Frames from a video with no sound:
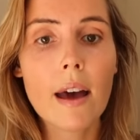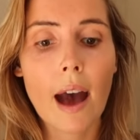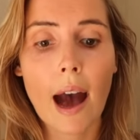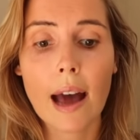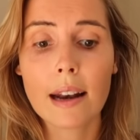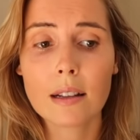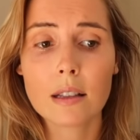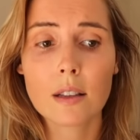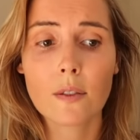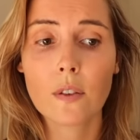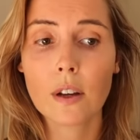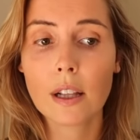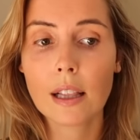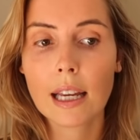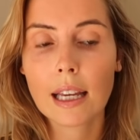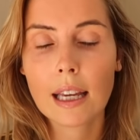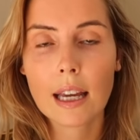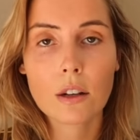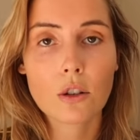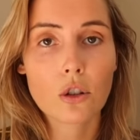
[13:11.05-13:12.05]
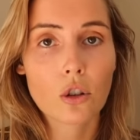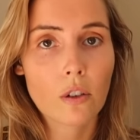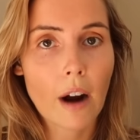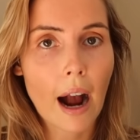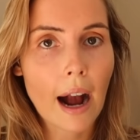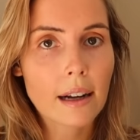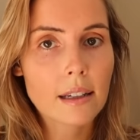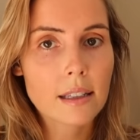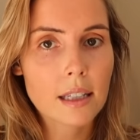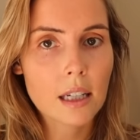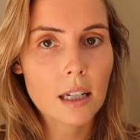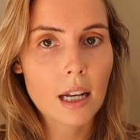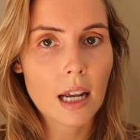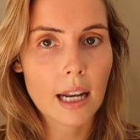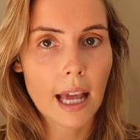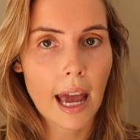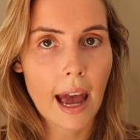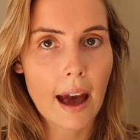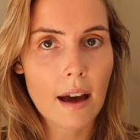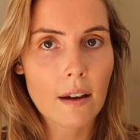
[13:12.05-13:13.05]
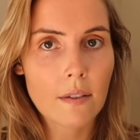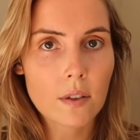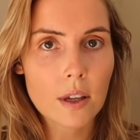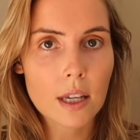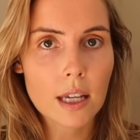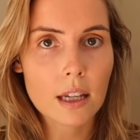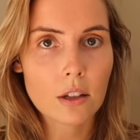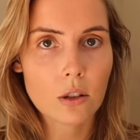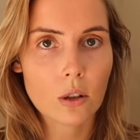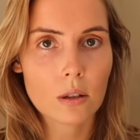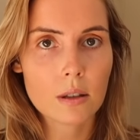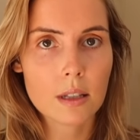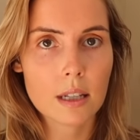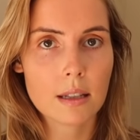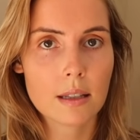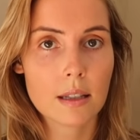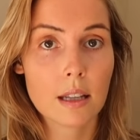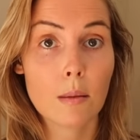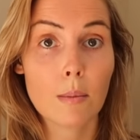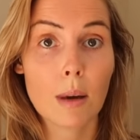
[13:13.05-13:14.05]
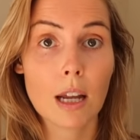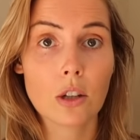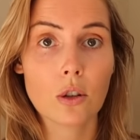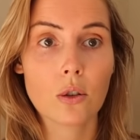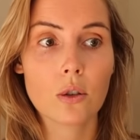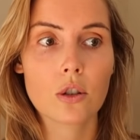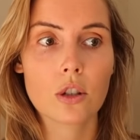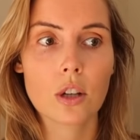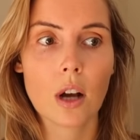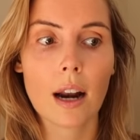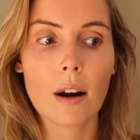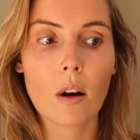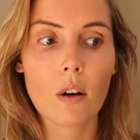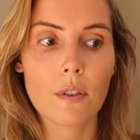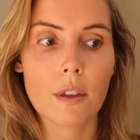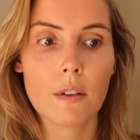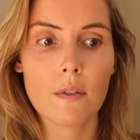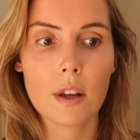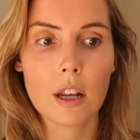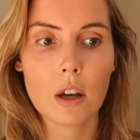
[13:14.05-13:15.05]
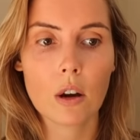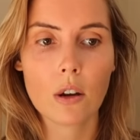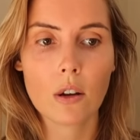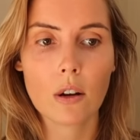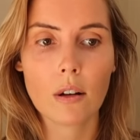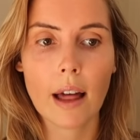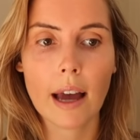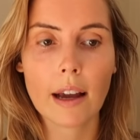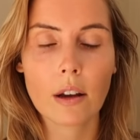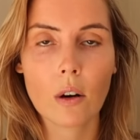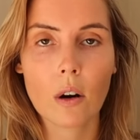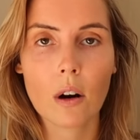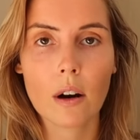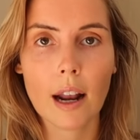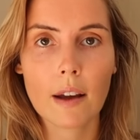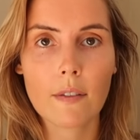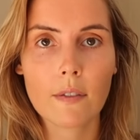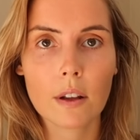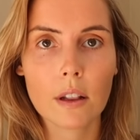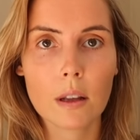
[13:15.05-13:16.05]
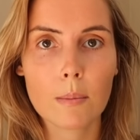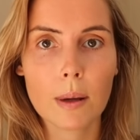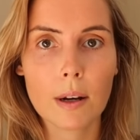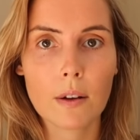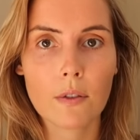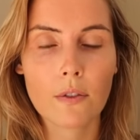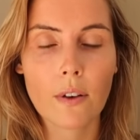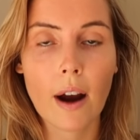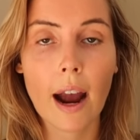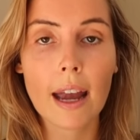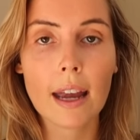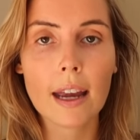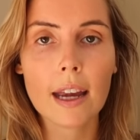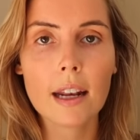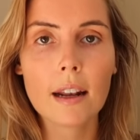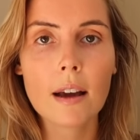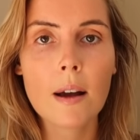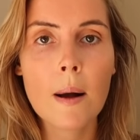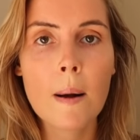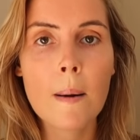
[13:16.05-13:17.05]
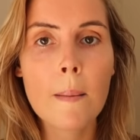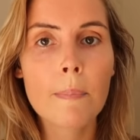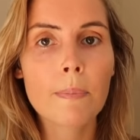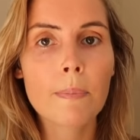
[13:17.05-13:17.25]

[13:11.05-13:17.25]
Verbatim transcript: and it's feeling contracted and heavy in your system and you shut off the video, you're like, God, I feel a bit afraid